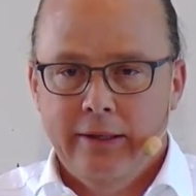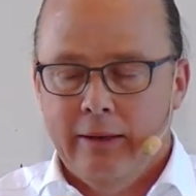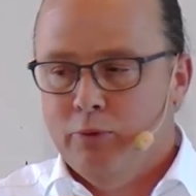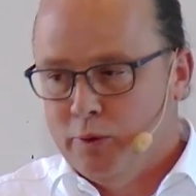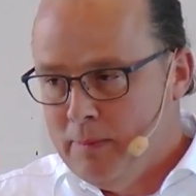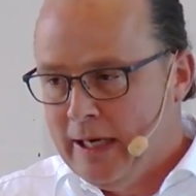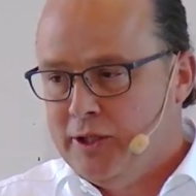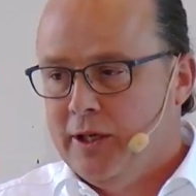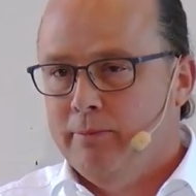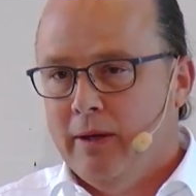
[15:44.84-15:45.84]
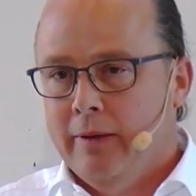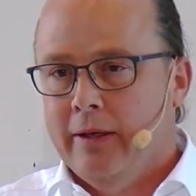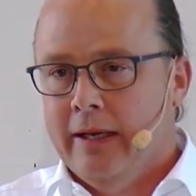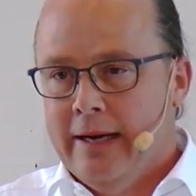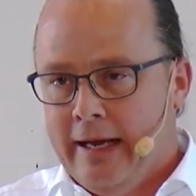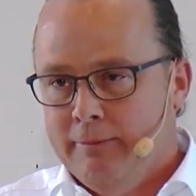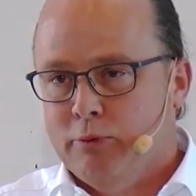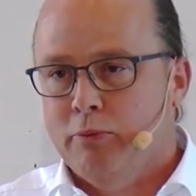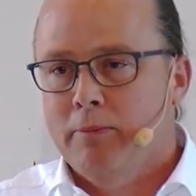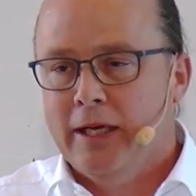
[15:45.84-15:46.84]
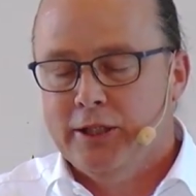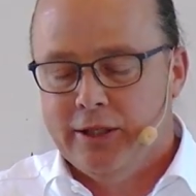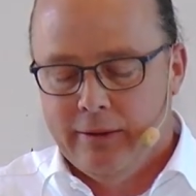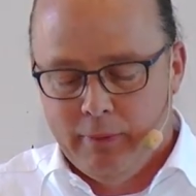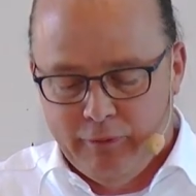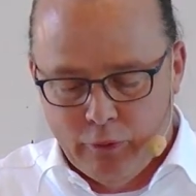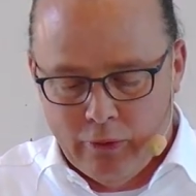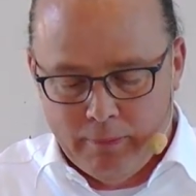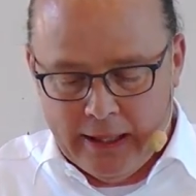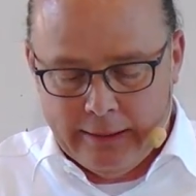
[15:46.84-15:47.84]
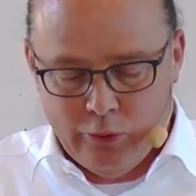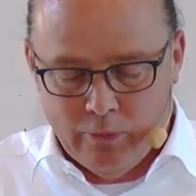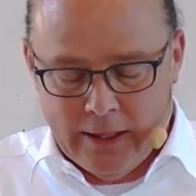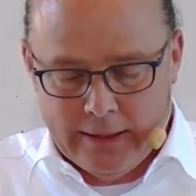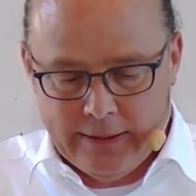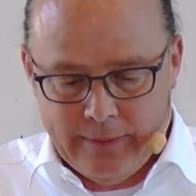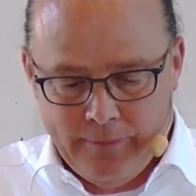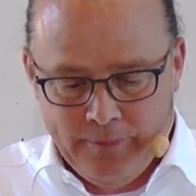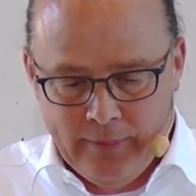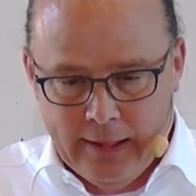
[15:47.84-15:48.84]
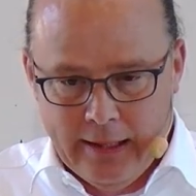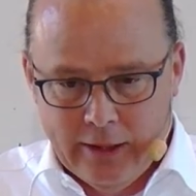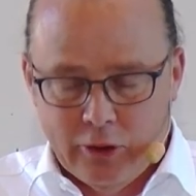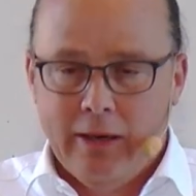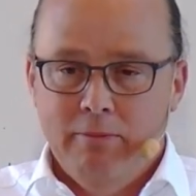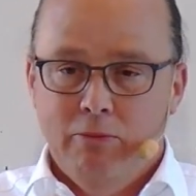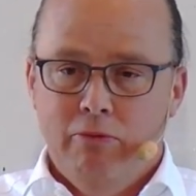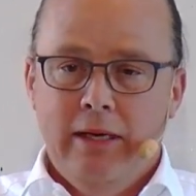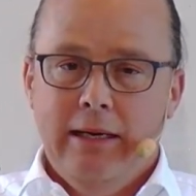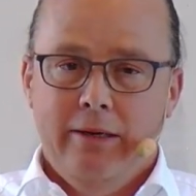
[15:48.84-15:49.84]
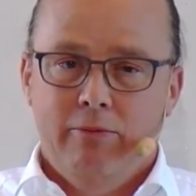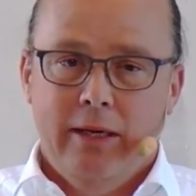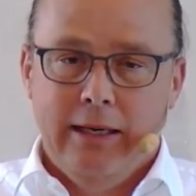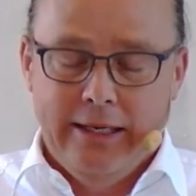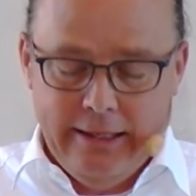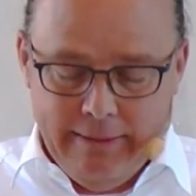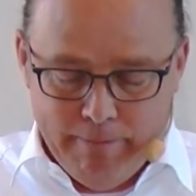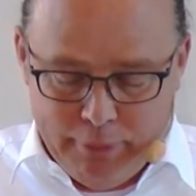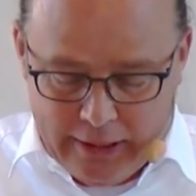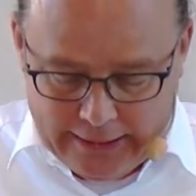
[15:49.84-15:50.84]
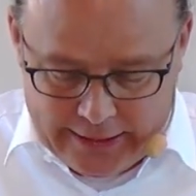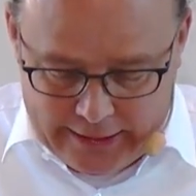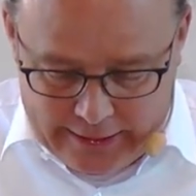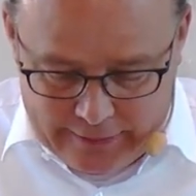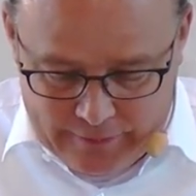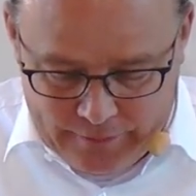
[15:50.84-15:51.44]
that was mentioned. The names were mentioned before by Thomas. So I'm really, really impressed.